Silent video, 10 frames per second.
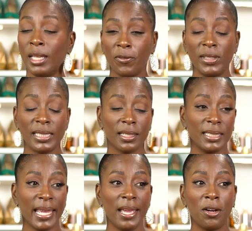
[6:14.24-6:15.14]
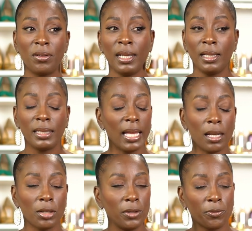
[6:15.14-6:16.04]
if he's out of town, then I
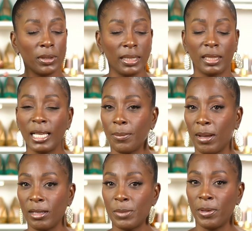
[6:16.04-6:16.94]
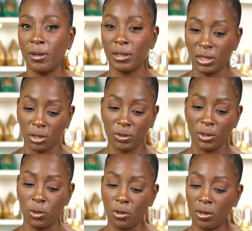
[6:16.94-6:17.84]
don't even really think about asparagus. So when
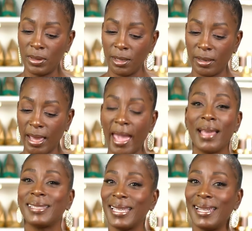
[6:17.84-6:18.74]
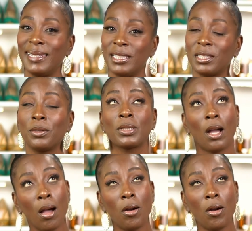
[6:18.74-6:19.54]
it go on there, it has that list. And I was like,